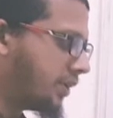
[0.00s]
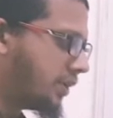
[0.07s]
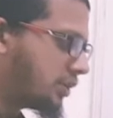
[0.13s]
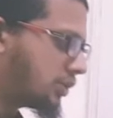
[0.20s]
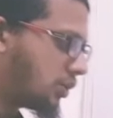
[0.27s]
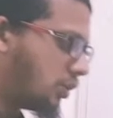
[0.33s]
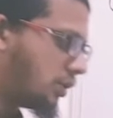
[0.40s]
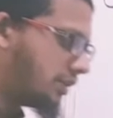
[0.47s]

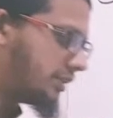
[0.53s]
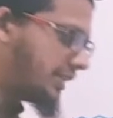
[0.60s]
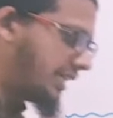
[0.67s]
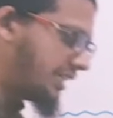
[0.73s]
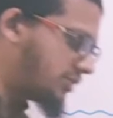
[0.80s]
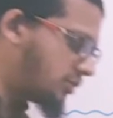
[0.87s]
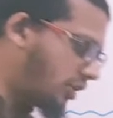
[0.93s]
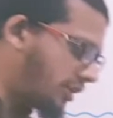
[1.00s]
So there
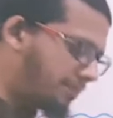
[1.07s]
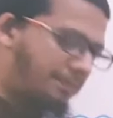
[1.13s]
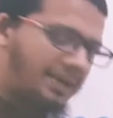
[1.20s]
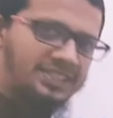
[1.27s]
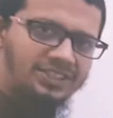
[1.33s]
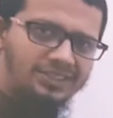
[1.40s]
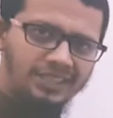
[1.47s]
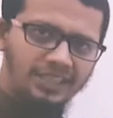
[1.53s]
is not
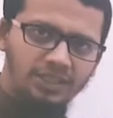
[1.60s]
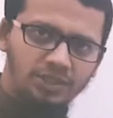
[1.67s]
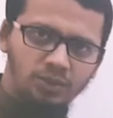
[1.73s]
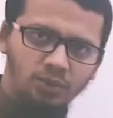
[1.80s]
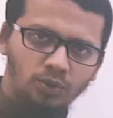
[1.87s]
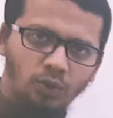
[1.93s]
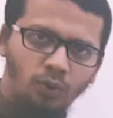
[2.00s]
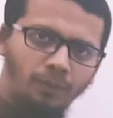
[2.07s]
much need
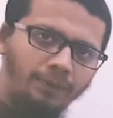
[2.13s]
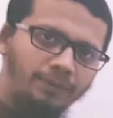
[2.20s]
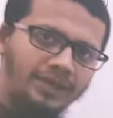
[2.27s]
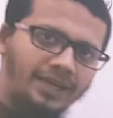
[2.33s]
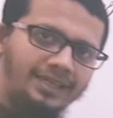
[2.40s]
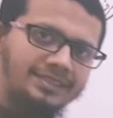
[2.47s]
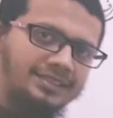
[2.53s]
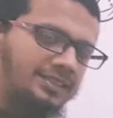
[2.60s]
to
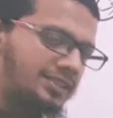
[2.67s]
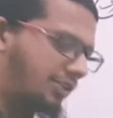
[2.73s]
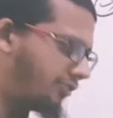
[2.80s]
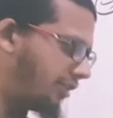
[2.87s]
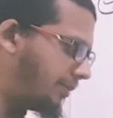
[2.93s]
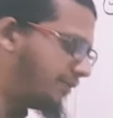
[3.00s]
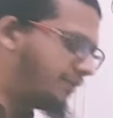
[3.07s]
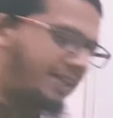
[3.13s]
memorize it. It
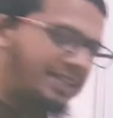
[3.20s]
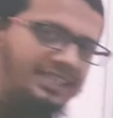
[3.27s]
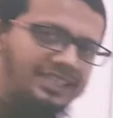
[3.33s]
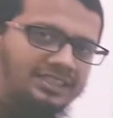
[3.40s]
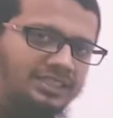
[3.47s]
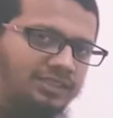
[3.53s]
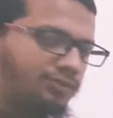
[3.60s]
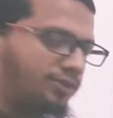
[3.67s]
will be very
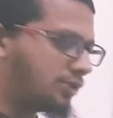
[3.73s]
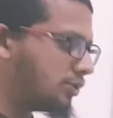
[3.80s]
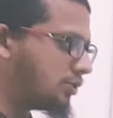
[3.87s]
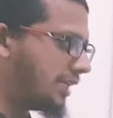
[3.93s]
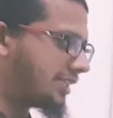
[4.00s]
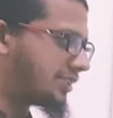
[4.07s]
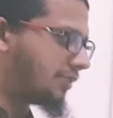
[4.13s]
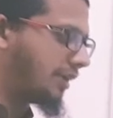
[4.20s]
easy for you.
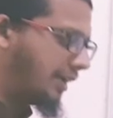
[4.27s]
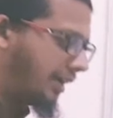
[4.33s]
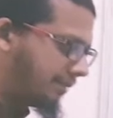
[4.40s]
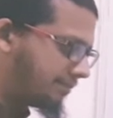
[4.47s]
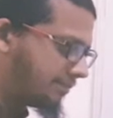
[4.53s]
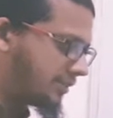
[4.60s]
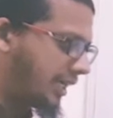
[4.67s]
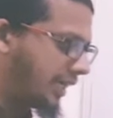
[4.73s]
That's why
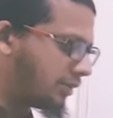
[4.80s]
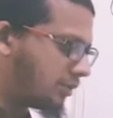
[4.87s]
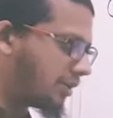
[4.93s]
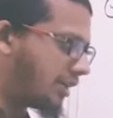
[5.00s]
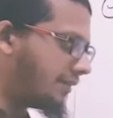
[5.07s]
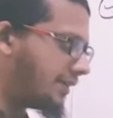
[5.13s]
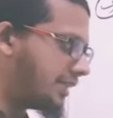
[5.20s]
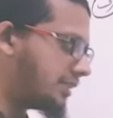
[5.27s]
I'm trying to
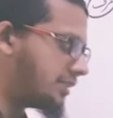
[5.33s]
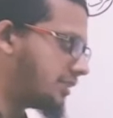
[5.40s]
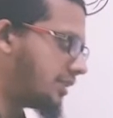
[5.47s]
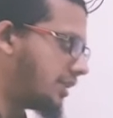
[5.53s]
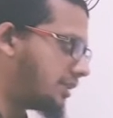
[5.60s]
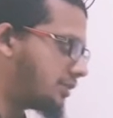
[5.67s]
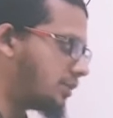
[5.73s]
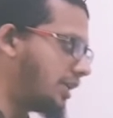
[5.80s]
cover it
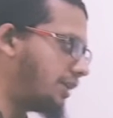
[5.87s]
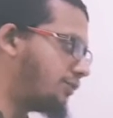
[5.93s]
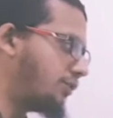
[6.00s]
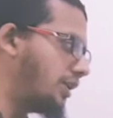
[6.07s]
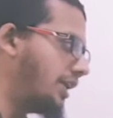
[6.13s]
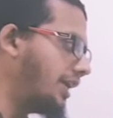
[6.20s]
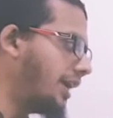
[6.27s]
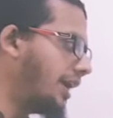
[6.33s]
today
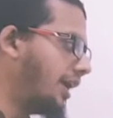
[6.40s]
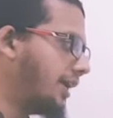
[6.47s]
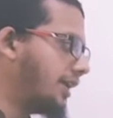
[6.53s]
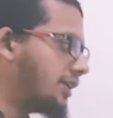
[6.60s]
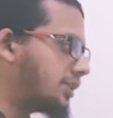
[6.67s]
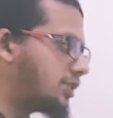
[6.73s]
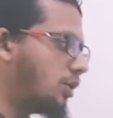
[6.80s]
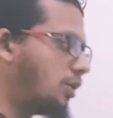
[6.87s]
fully.
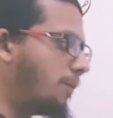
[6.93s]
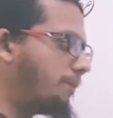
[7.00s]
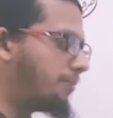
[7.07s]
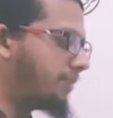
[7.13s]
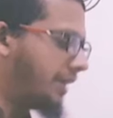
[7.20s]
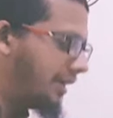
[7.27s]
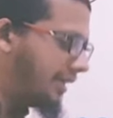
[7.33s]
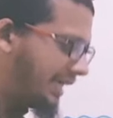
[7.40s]
So
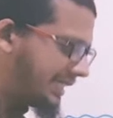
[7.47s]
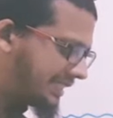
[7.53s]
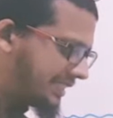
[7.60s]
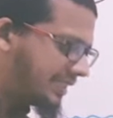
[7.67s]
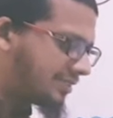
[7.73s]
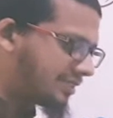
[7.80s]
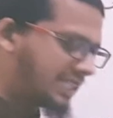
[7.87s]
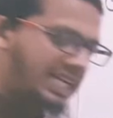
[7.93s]
let's
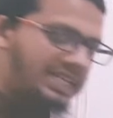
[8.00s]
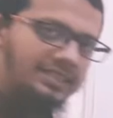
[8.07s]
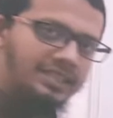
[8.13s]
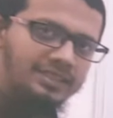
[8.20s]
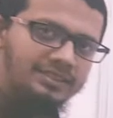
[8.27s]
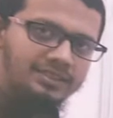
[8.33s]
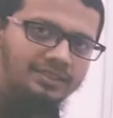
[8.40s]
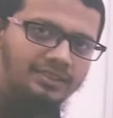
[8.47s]
just read
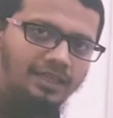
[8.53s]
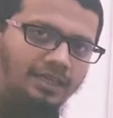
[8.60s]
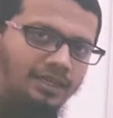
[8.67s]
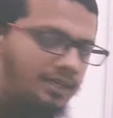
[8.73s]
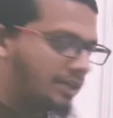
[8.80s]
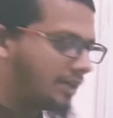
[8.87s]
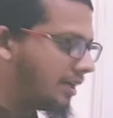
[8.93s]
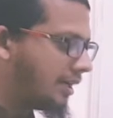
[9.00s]
this
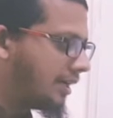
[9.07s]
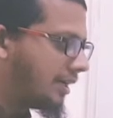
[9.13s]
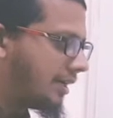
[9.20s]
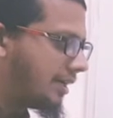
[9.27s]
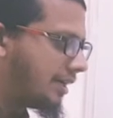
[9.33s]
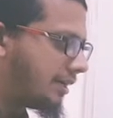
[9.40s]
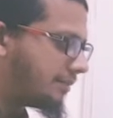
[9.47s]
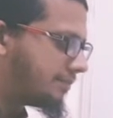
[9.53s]

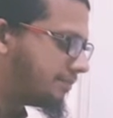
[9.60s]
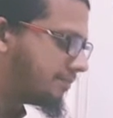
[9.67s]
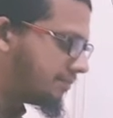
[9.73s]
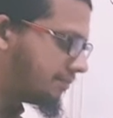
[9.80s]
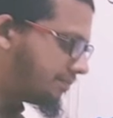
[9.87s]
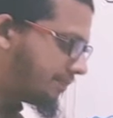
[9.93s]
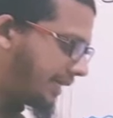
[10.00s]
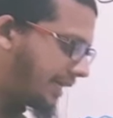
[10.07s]

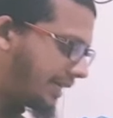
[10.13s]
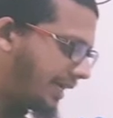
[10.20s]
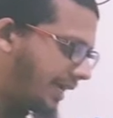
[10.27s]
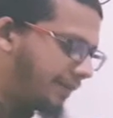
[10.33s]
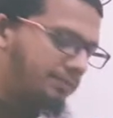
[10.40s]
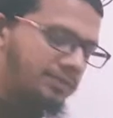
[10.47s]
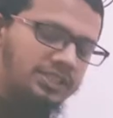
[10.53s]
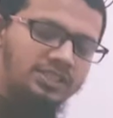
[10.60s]

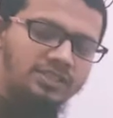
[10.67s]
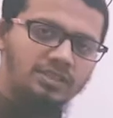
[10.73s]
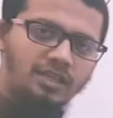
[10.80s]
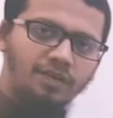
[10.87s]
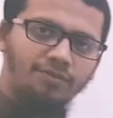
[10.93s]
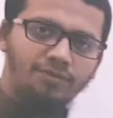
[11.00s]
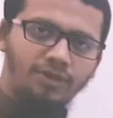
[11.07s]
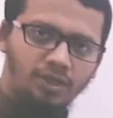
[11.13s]
paradigm, this
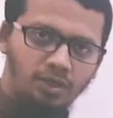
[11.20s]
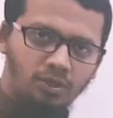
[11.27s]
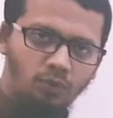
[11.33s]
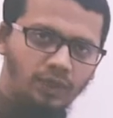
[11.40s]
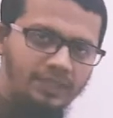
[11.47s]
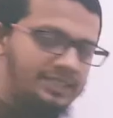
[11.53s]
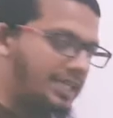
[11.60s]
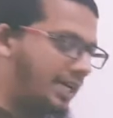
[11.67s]
Sarf,
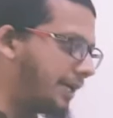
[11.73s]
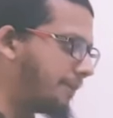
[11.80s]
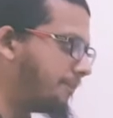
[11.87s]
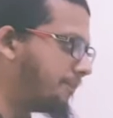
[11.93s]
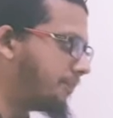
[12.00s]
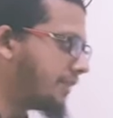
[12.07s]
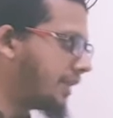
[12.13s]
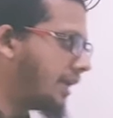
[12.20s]
one
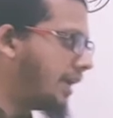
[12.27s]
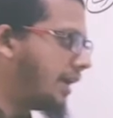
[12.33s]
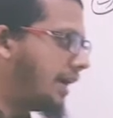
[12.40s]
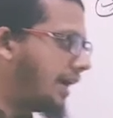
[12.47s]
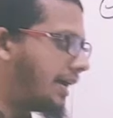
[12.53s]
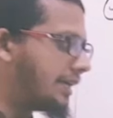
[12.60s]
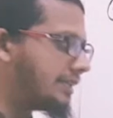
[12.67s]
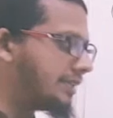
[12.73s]
time,
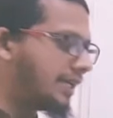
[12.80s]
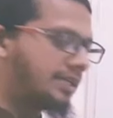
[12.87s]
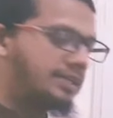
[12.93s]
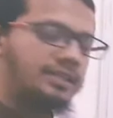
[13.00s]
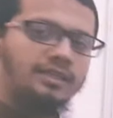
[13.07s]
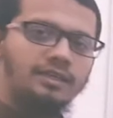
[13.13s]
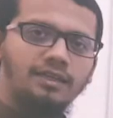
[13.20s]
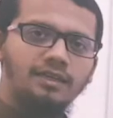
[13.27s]
and
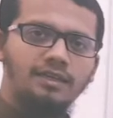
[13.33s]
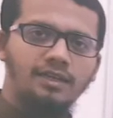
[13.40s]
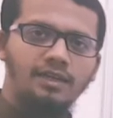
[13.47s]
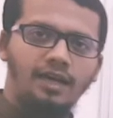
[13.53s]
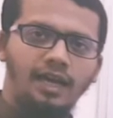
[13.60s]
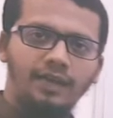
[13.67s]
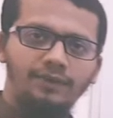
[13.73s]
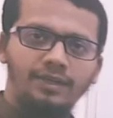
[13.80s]
then
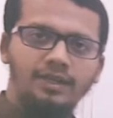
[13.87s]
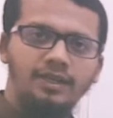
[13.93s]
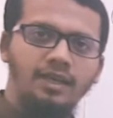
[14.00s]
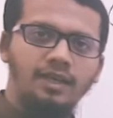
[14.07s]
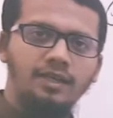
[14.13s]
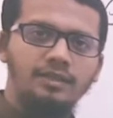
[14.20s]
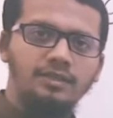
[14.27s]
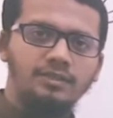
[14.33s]
I will
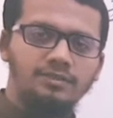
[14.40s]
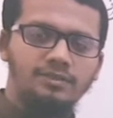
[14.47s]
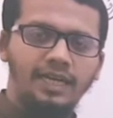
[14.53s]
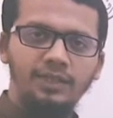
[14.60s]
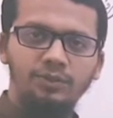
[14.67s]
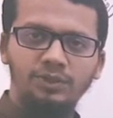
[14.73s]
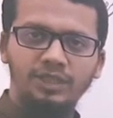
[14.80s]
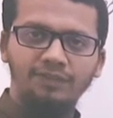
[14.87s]

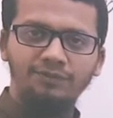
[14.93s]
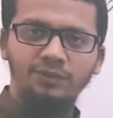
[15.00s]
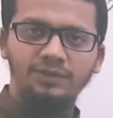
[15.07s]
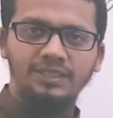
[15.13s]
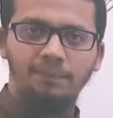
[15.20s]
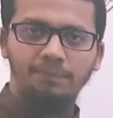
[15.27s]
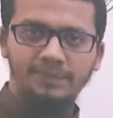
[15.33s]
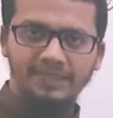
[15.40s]
try to give you
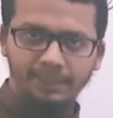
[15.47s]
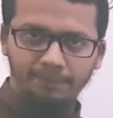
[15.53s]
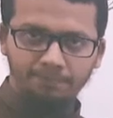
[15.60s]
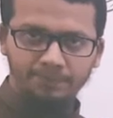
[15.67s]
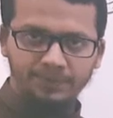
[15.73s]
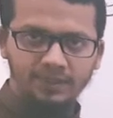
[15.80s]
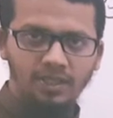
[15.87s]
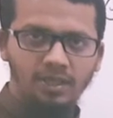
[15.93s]
some
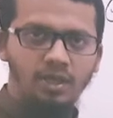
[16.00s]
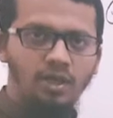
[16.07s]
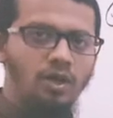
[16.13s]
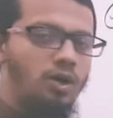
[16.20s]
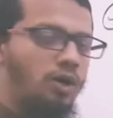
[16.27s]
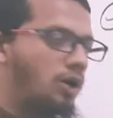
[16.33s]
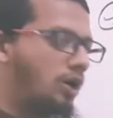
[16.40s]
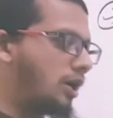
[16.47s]
tips
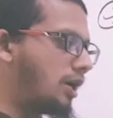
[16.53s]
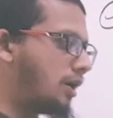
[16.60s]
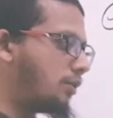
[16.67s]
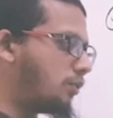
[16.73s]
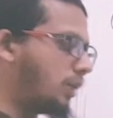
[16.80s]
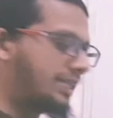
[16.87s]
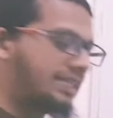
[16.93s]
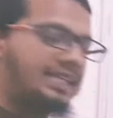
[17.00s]

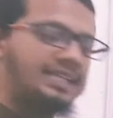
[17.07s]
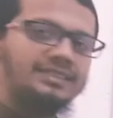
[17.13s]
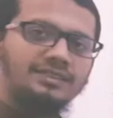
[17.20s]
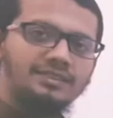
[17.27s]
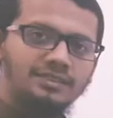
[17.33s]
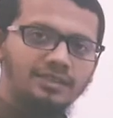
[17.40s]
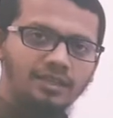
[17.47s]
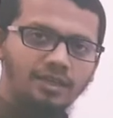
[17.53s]

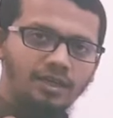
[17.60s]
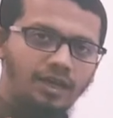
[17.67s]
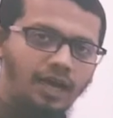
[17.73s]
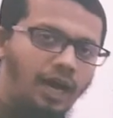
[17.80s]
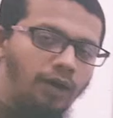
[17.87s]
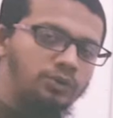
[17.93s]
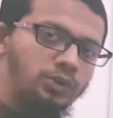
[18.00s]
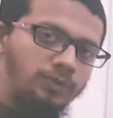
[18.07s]

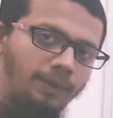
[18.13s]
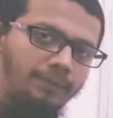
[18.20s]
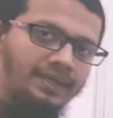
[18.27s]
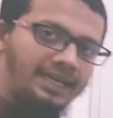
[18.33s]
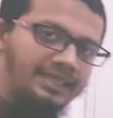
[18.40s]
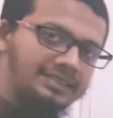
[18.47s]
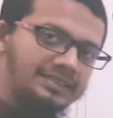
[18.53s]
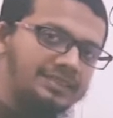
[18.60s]
how to
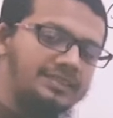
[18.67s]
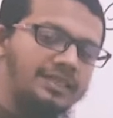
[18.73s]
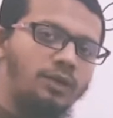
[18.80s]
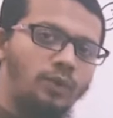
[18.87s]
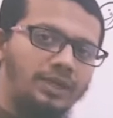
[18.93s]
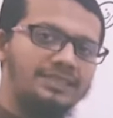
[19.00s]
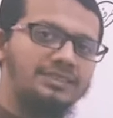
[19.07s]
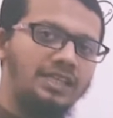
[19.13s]
memorize this and
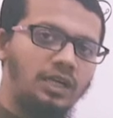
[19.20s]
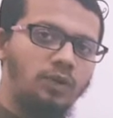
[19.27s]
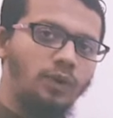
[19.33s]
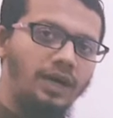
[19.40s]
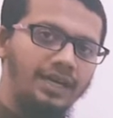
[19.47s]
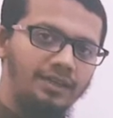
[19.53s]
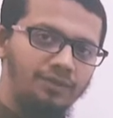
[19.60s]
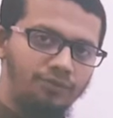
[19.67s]
what is
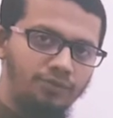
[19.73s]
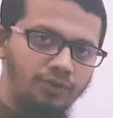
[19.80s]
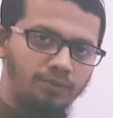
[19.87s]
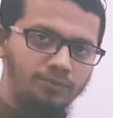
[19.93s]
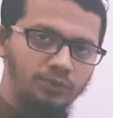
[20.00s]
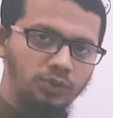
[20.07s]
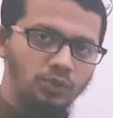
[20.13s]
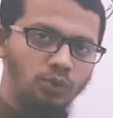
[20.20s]
required
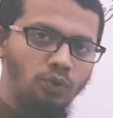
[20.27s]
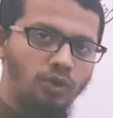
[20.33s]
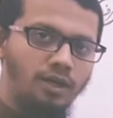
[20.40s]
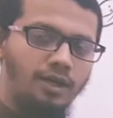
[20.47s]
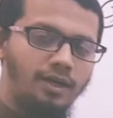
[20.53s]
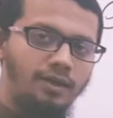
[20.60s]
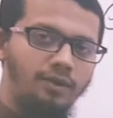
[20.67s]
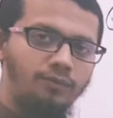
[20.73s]
from you
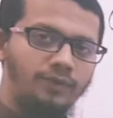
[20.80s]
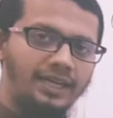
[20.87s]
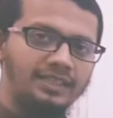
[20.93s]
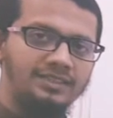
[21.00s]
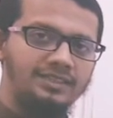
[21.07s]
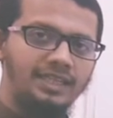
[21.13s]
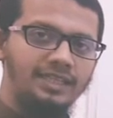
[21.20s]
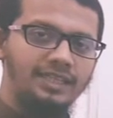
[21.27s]
when I
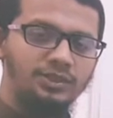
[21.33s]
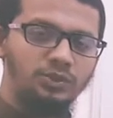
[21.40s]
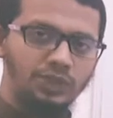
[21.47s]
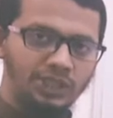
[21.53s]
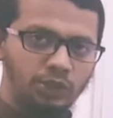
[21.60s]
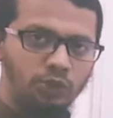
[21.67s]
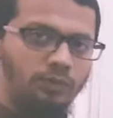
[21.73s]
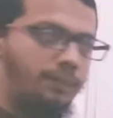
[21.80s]
say that you
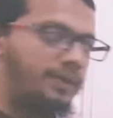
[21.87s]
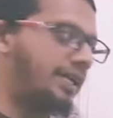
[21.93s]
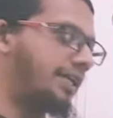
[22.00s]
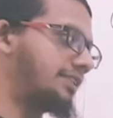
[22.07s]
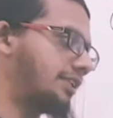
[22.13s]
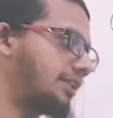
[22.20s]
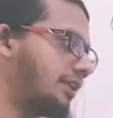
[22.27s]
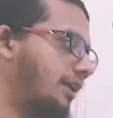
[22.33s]
need to
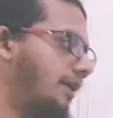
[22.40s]
memorize it.